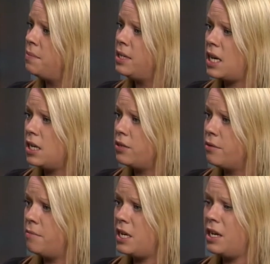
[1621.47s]
to be taken
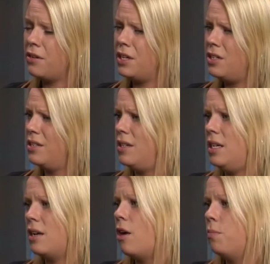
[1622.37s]
to a meeting, or they just
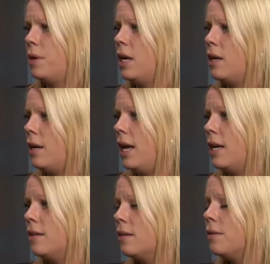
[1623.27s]
need a helping hand.